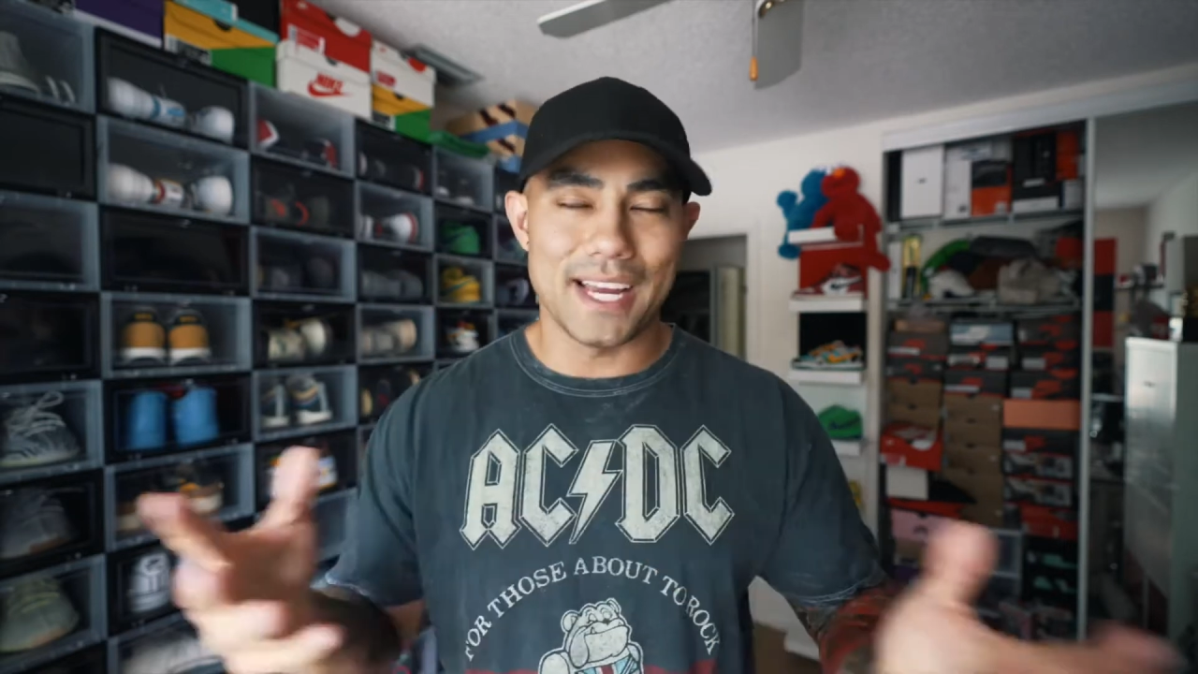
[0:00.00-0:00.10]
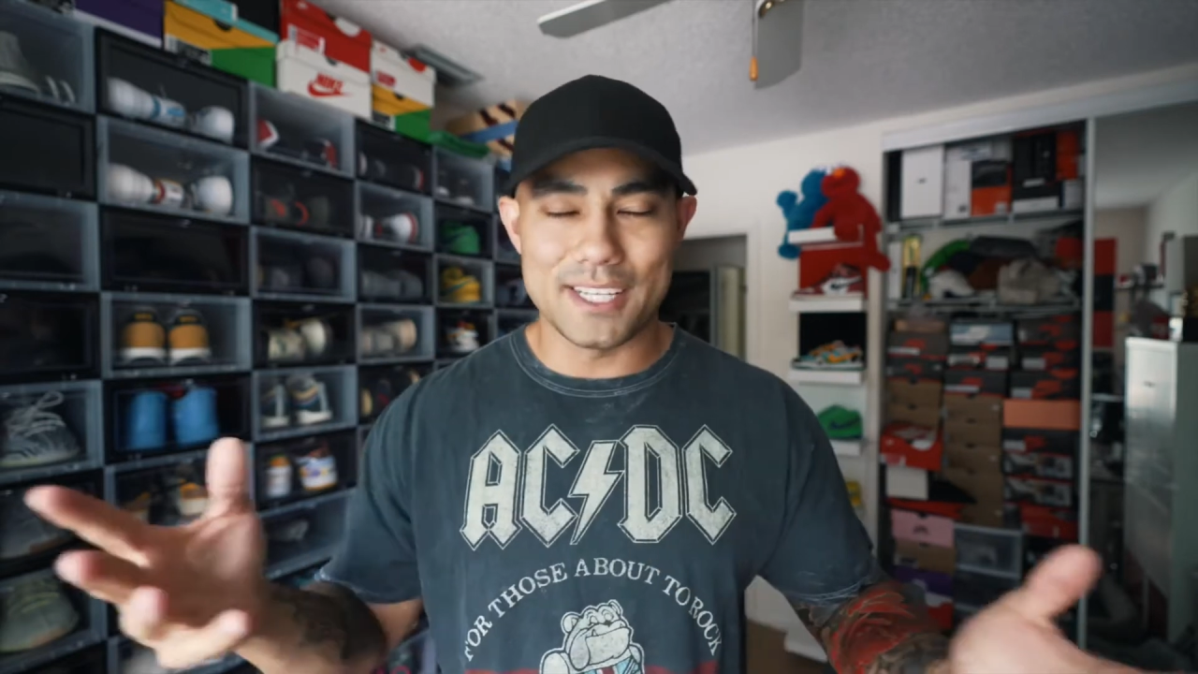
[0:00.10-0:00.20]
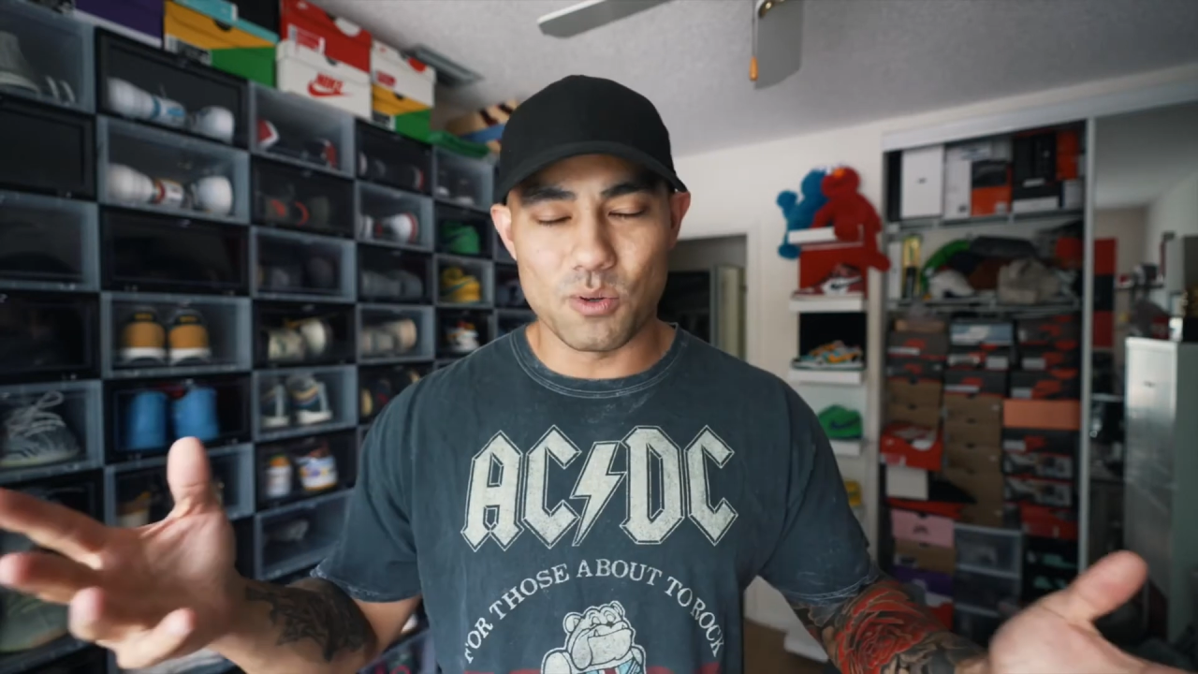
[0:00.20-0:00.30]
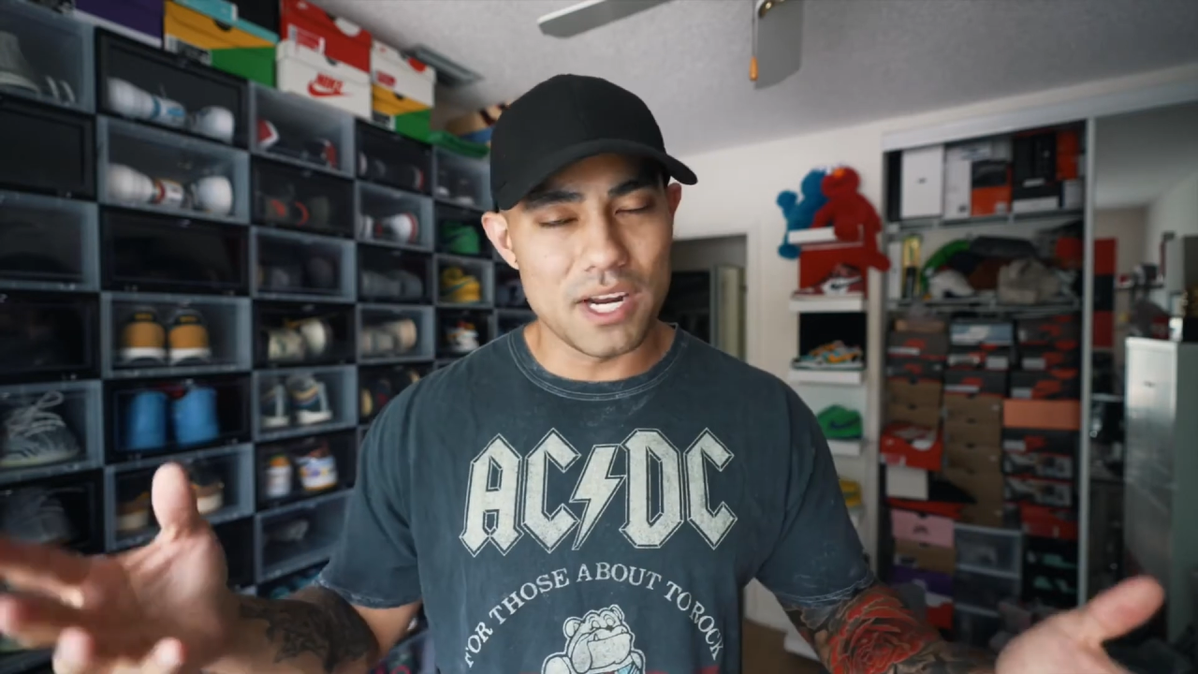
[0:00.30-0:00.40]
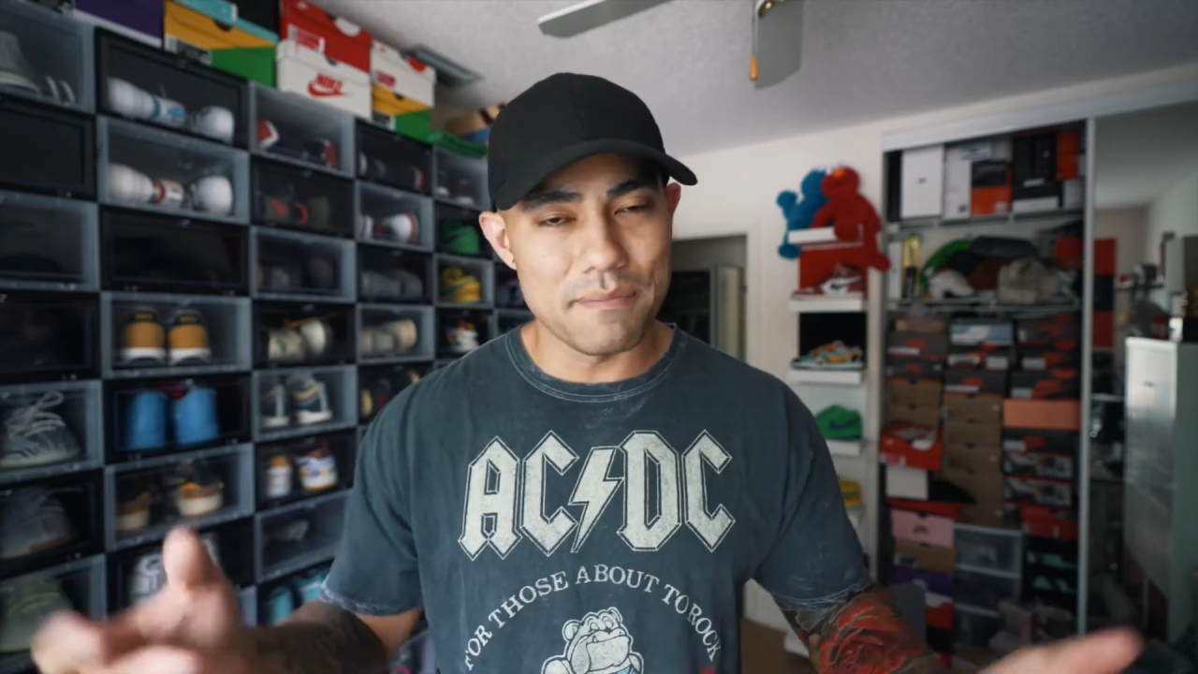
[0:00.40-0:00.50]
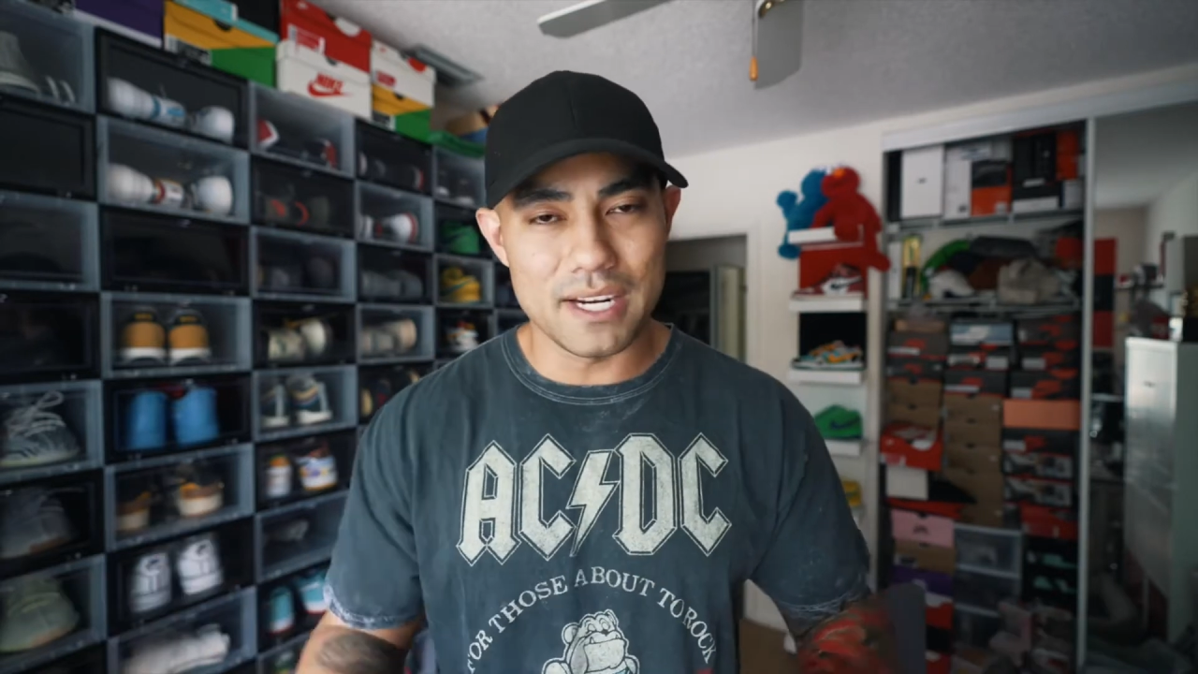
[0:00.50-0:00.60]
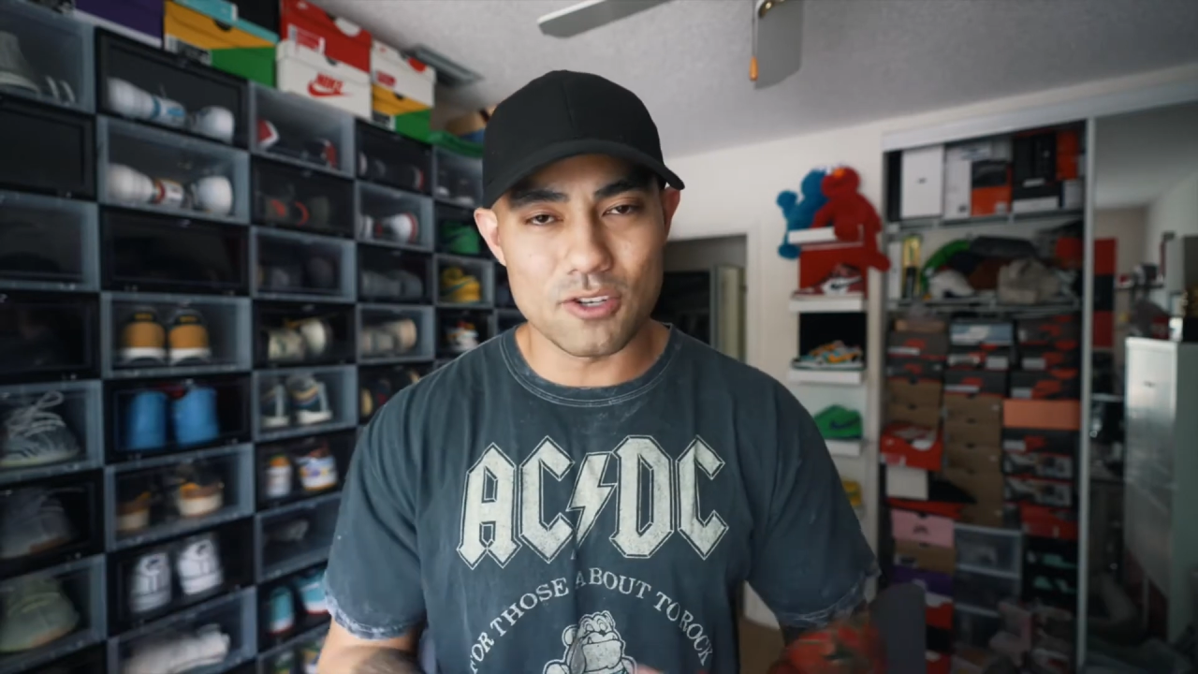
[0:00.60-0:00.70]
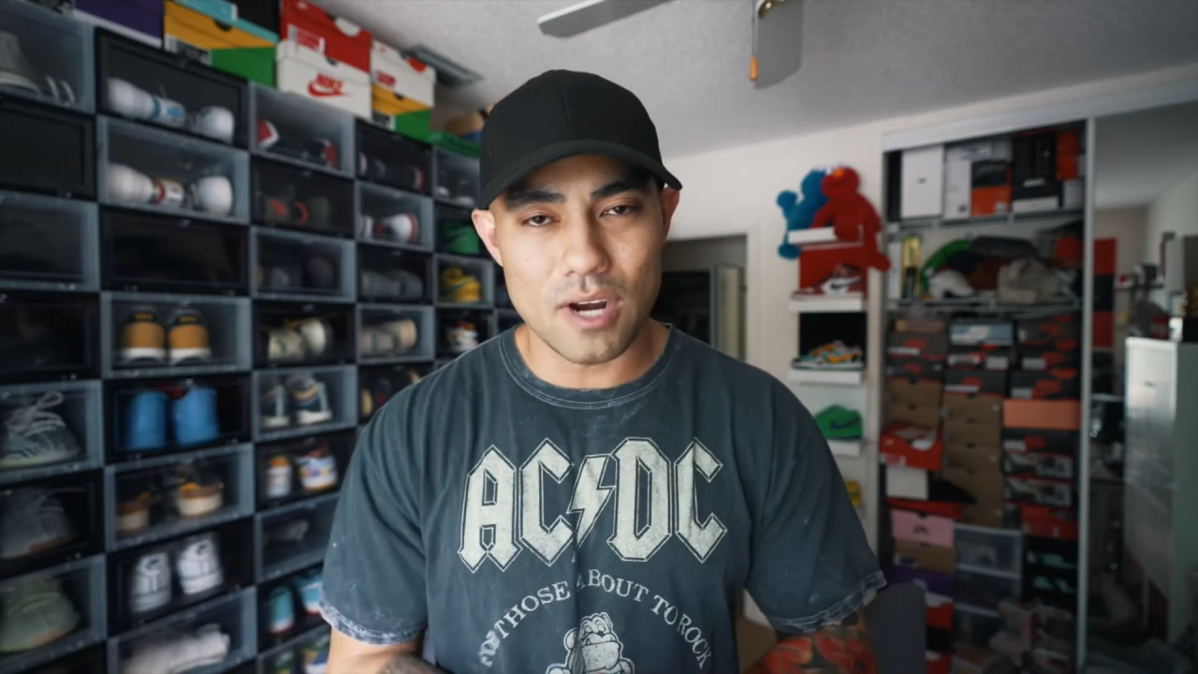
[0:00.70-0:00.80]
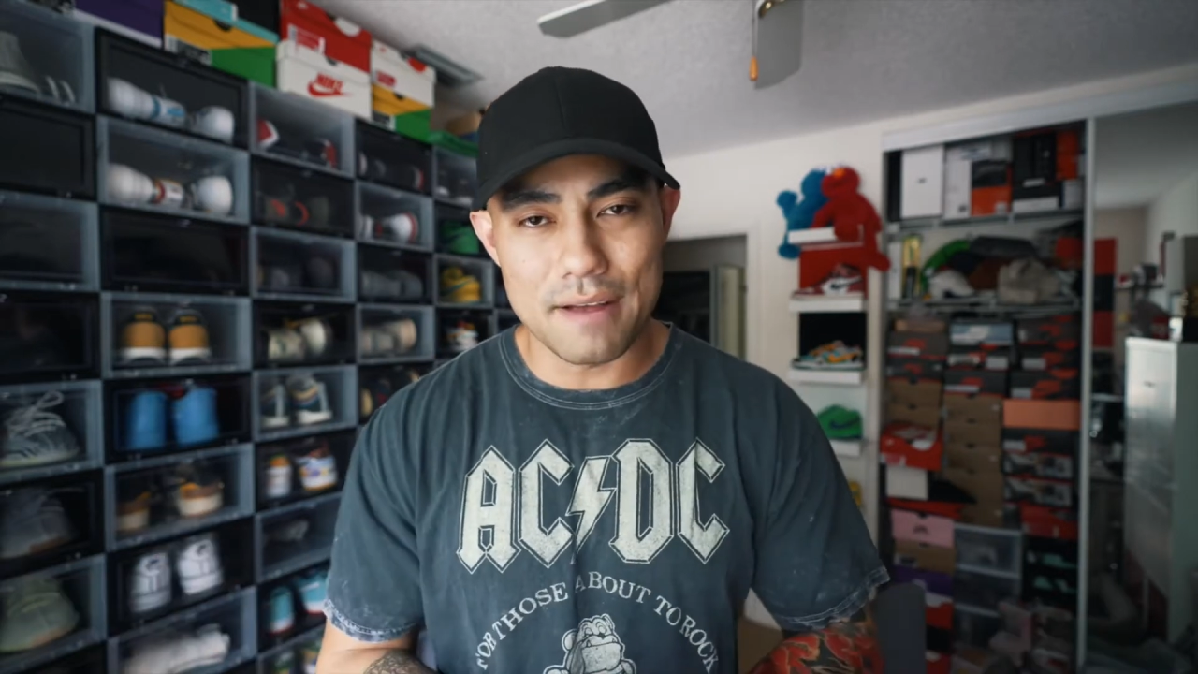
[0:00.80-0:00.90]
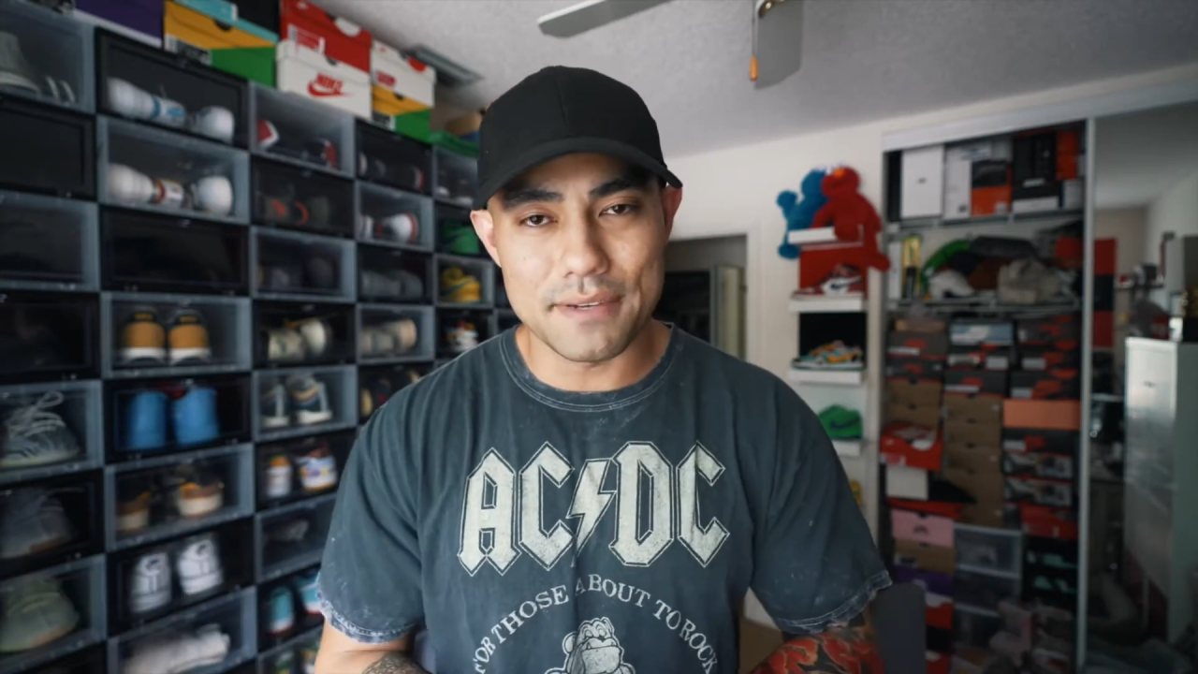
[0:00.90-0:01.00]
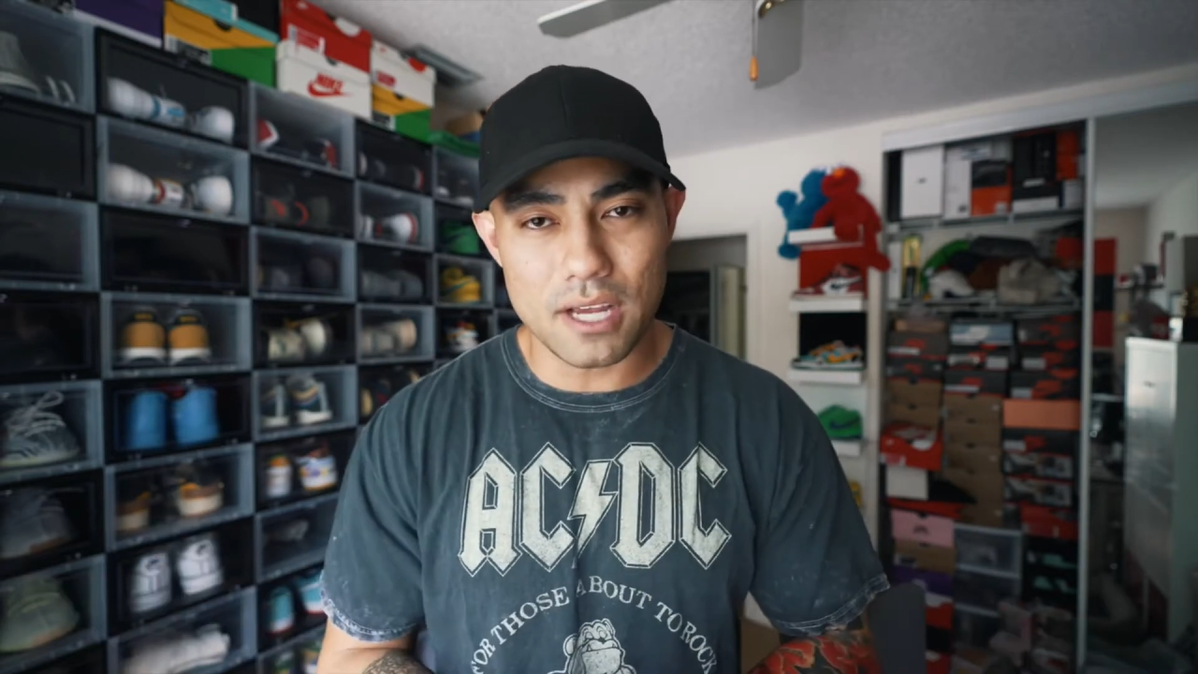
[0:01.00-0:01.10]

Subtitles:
a 20-minute drive.